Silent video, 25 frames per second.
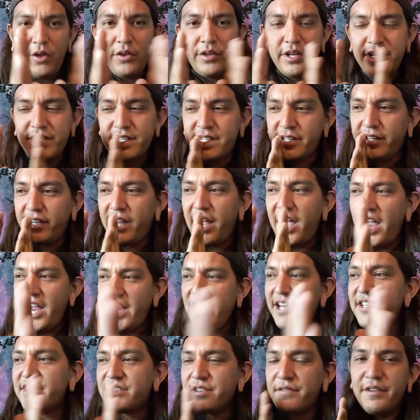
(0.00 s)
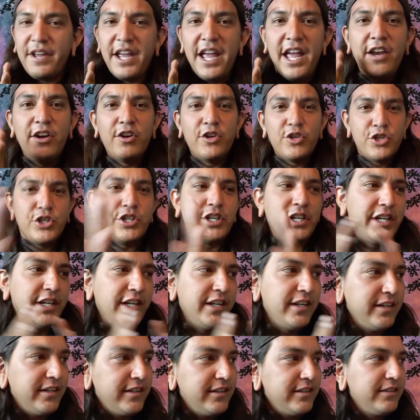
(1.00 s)
these lines of
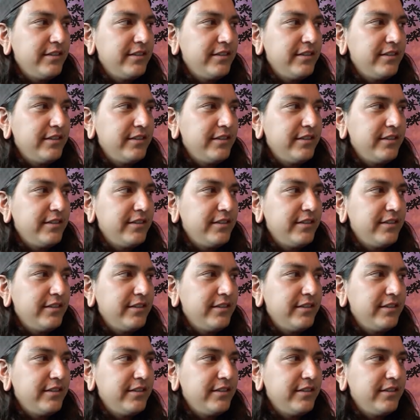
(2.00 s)
energy,